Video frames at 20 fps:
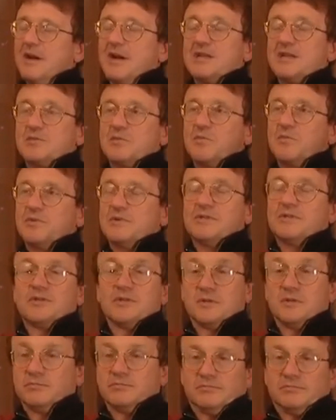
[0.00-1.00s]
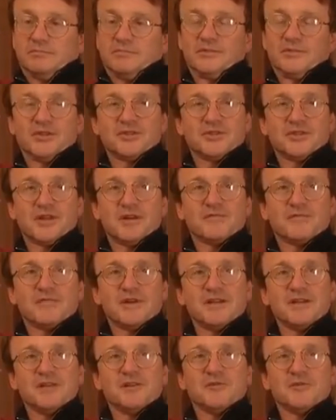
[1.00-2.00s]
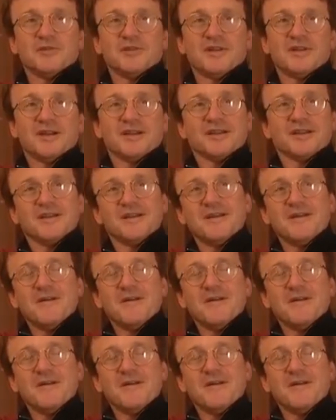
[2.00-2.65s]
I said, "Well, it's your show, Fred, you do what you like."